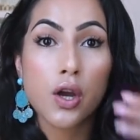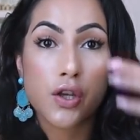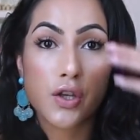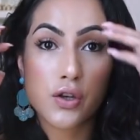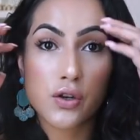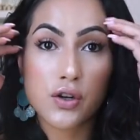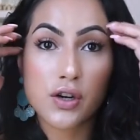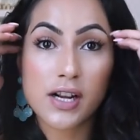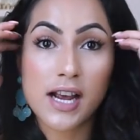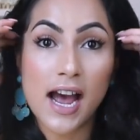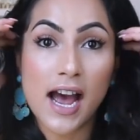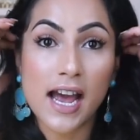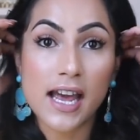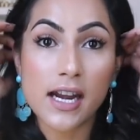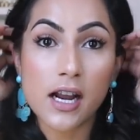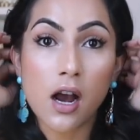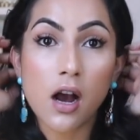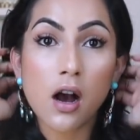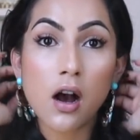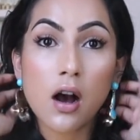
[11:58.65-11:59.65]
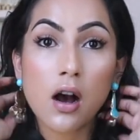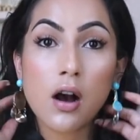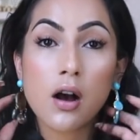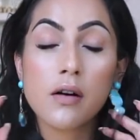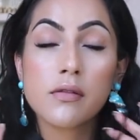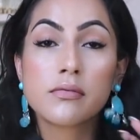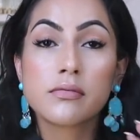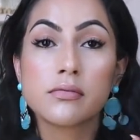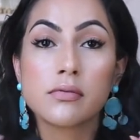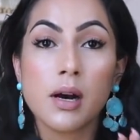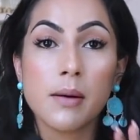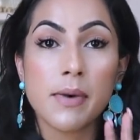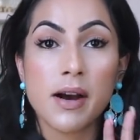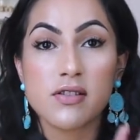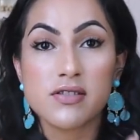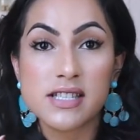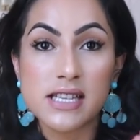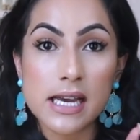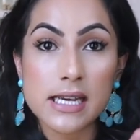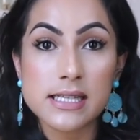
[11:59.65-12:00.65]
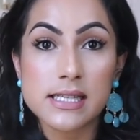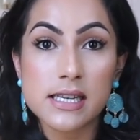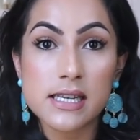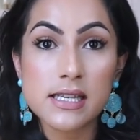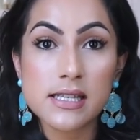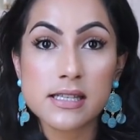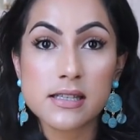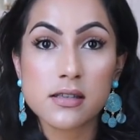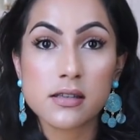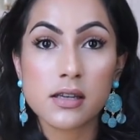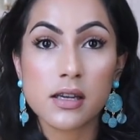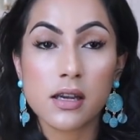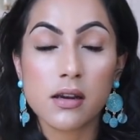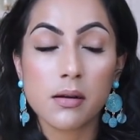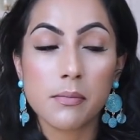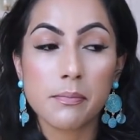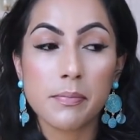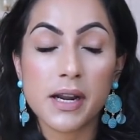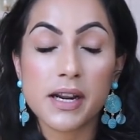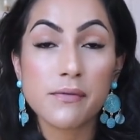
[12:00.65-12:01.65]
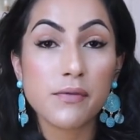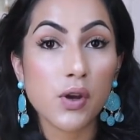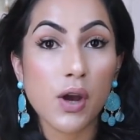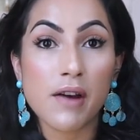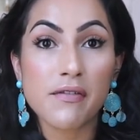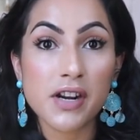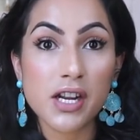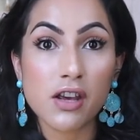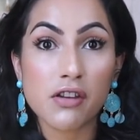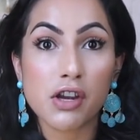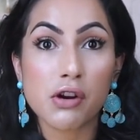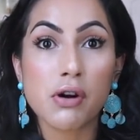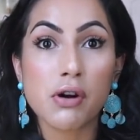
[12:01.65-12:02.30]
you could guide about sizes. But if you have any other